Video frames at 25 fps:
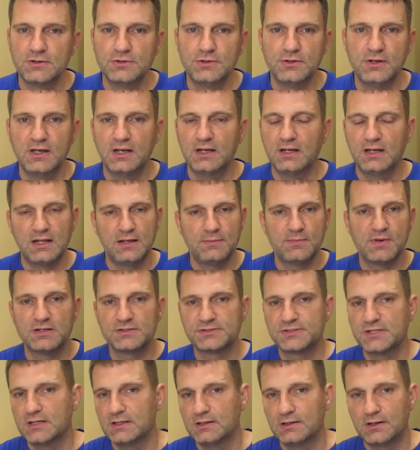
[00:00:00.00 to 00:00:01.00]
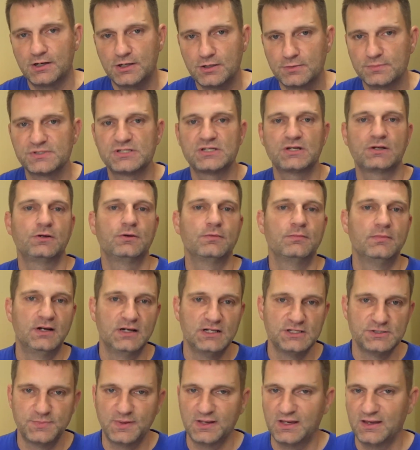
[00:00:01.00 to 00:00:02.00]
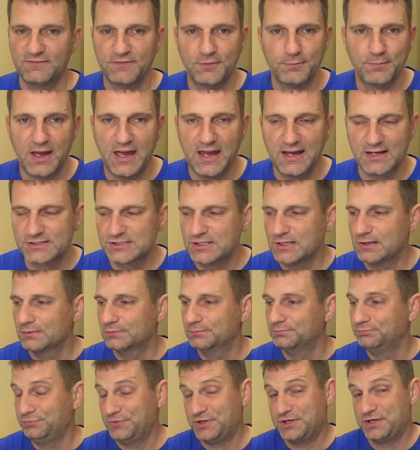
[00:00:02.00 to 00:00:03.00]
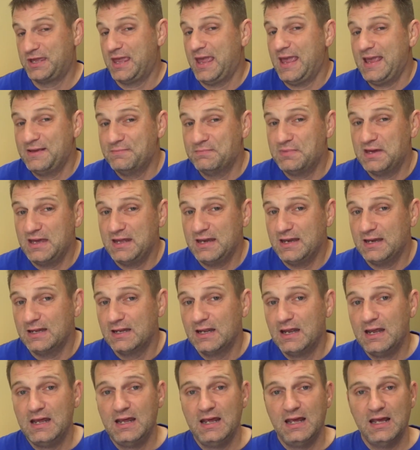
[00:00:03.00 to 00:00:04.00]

you get an email saying 100% of your money's been given back. So you can't beat it.